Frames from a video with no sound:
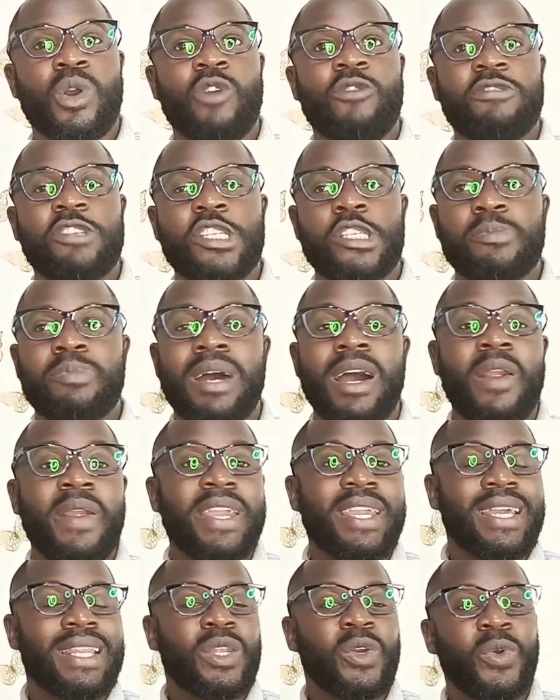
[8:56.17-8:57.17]
of
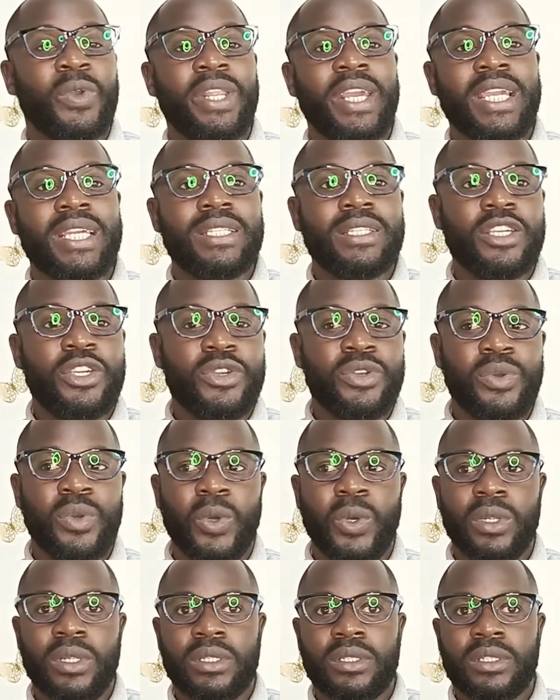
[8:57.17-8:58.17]
sparing and connecting
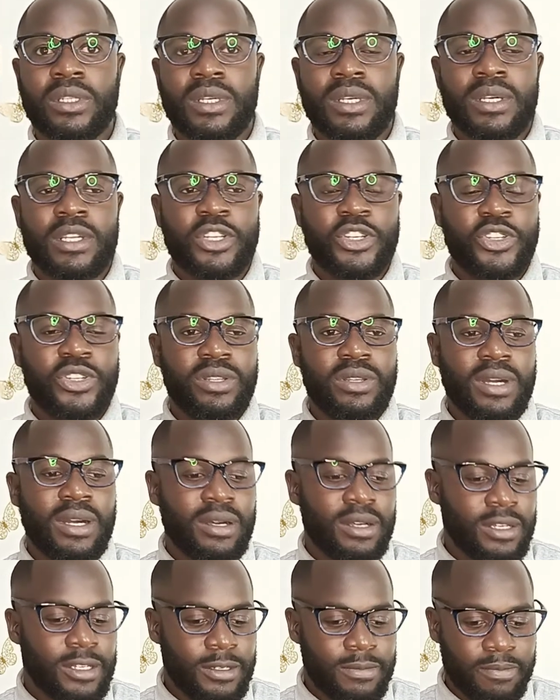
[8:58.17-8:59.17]
your
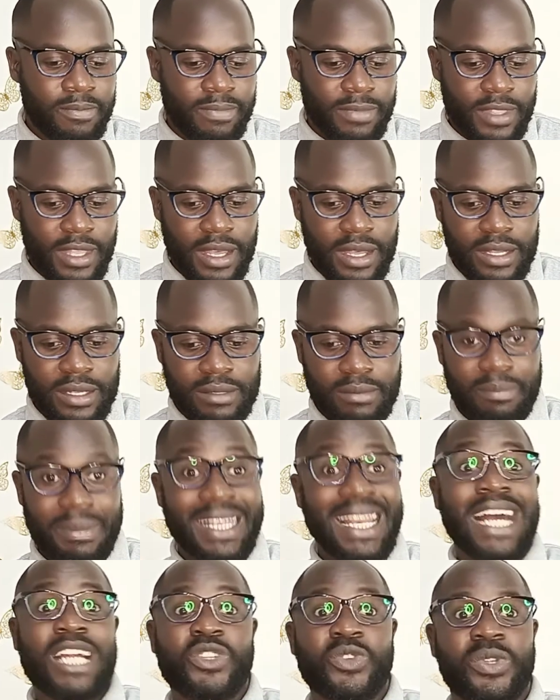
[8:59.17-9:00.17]
uh, uh,
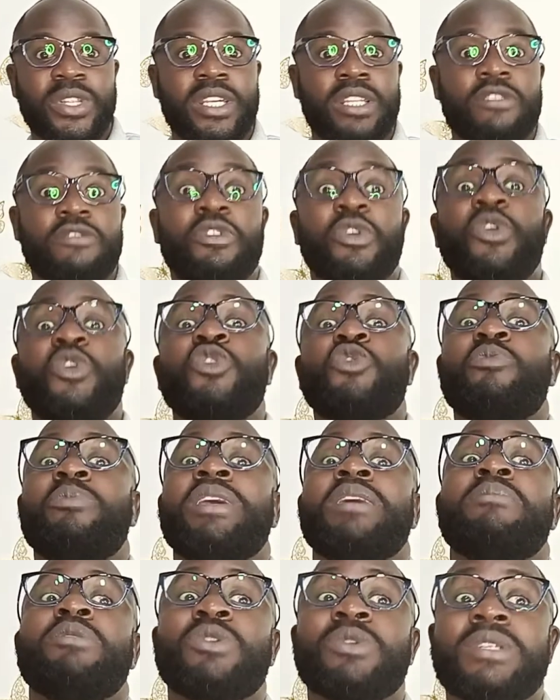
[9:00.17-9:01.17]
melatonin for you to
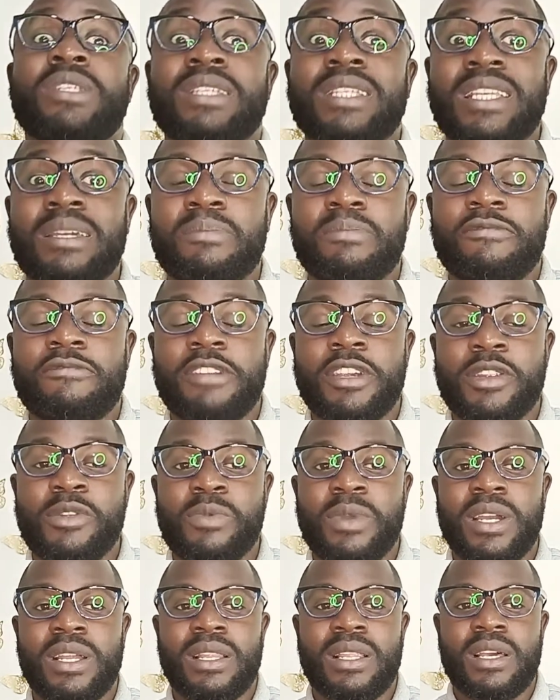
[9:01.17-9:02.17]
be able to sleep very
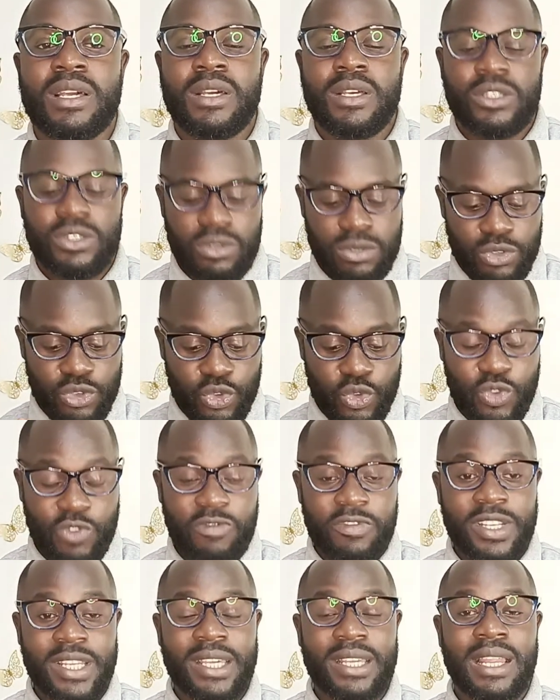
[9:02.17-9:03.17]
well. So
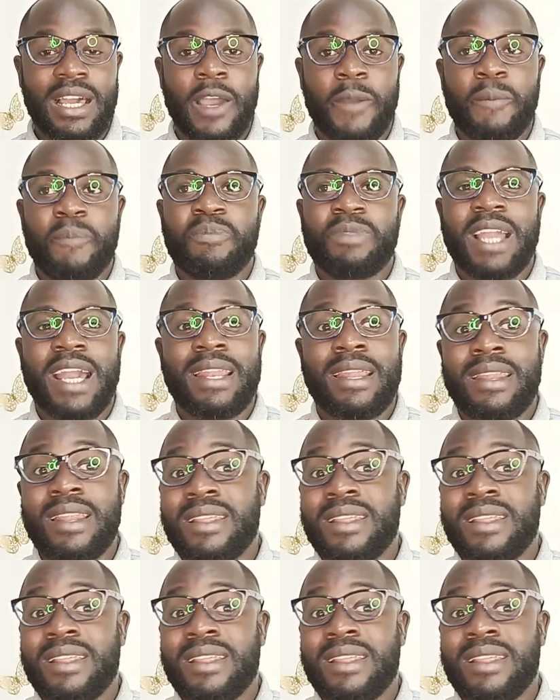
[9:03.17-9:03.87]
do vanilla. And